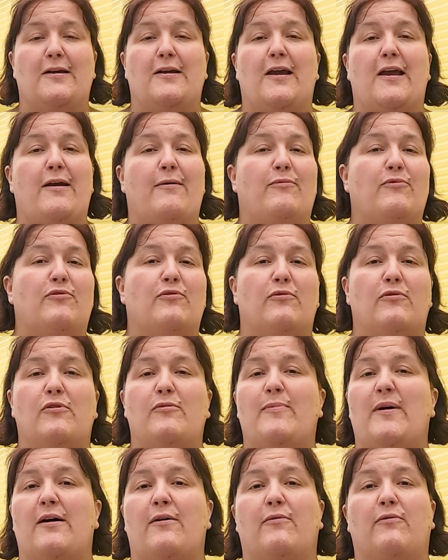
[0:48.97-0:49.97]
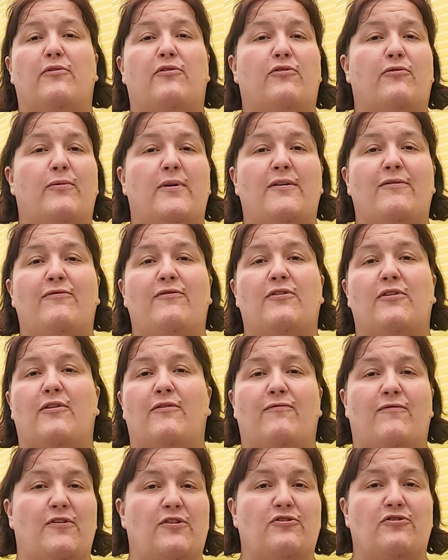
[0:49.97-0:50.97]
It was all about swift,
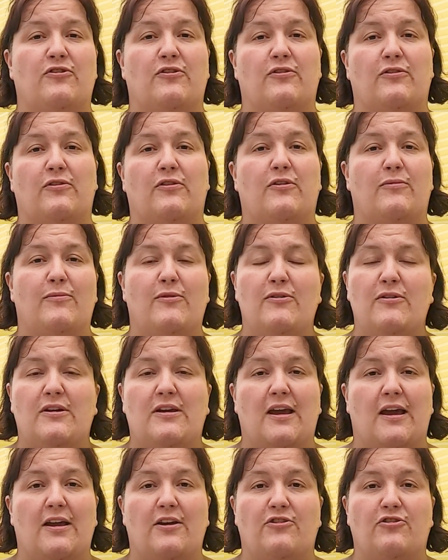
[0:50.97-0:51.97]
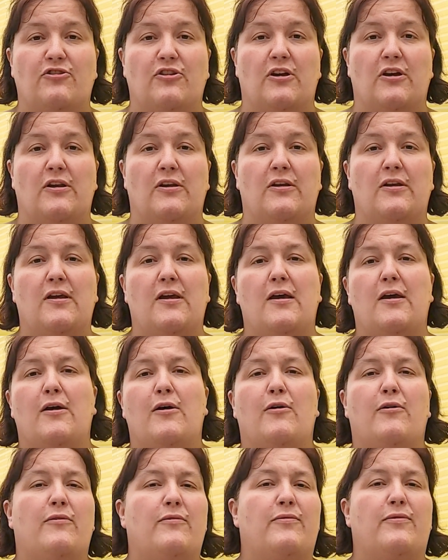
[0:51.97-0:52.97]
efficient communication
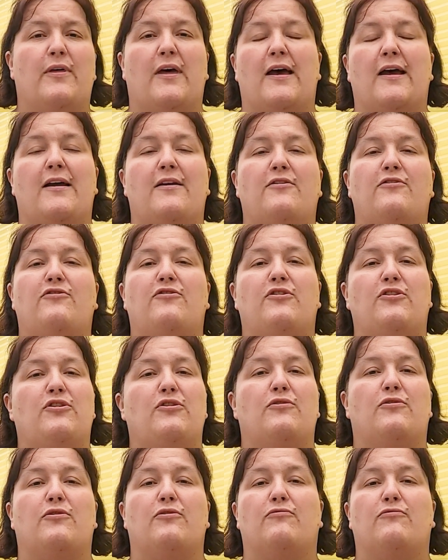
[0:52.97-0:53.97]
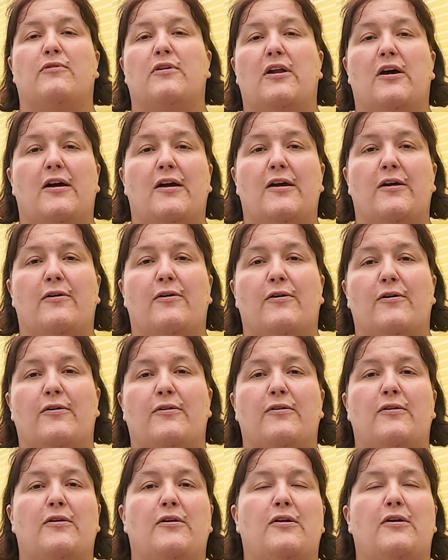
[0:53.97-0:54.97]
that you could rely
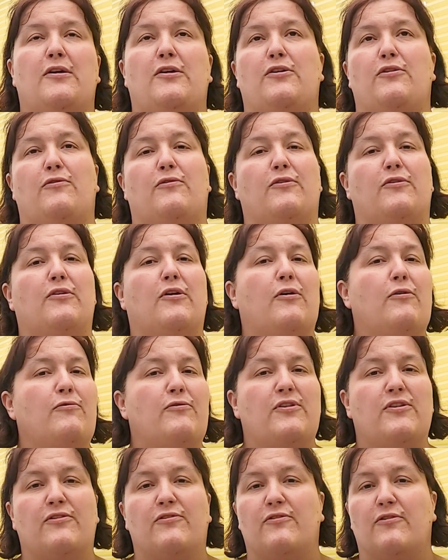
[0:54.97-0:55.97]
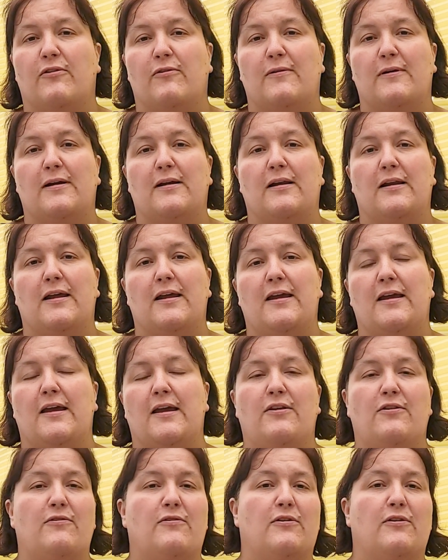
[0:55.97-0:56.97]
on, you could hold historically,
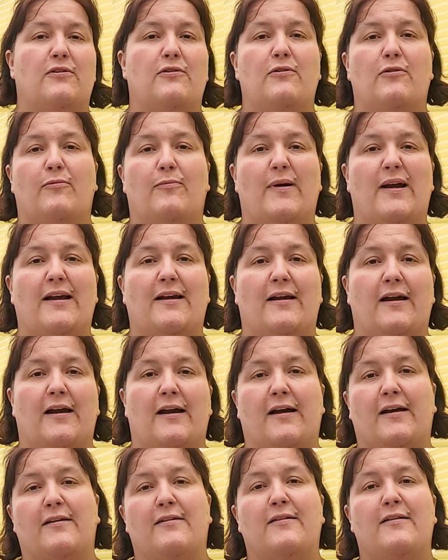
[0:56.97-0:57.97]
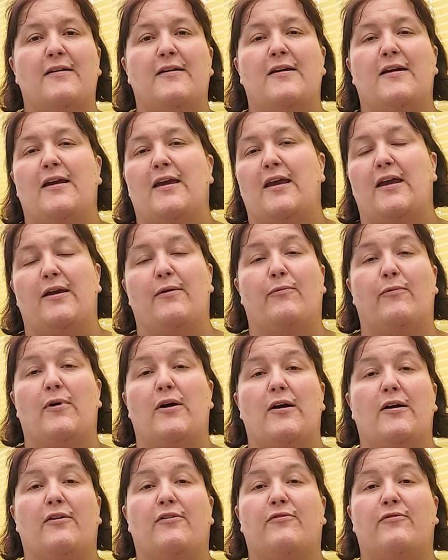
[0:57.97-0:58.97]
and you could look back at. It
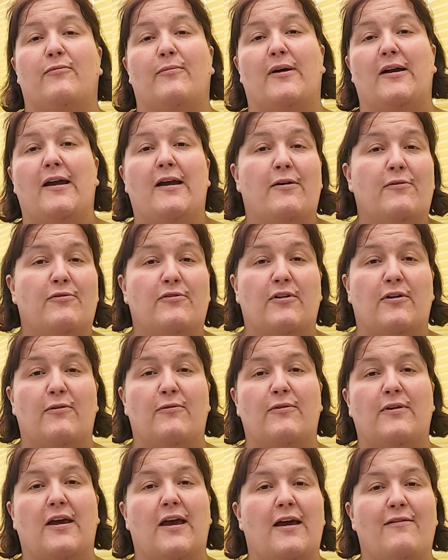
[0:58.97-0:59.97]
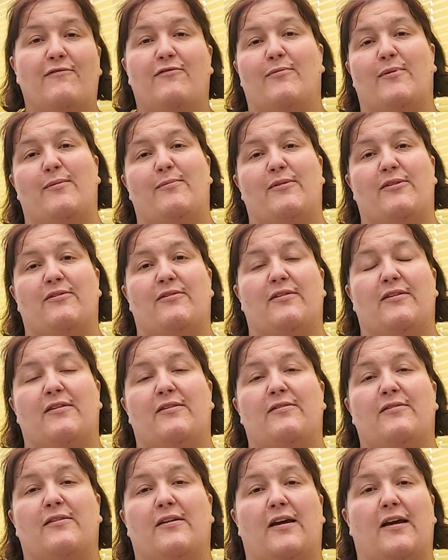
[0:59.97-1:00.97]
works for my household and for my
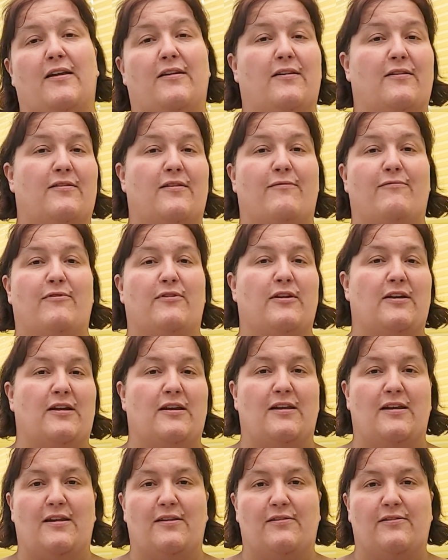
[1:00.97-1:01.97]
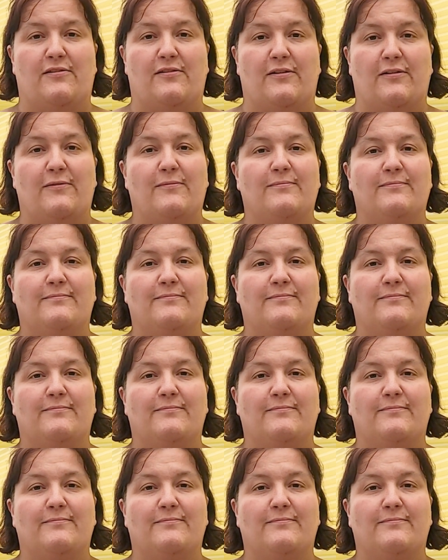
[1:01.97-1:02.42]
business and does everything it needs to.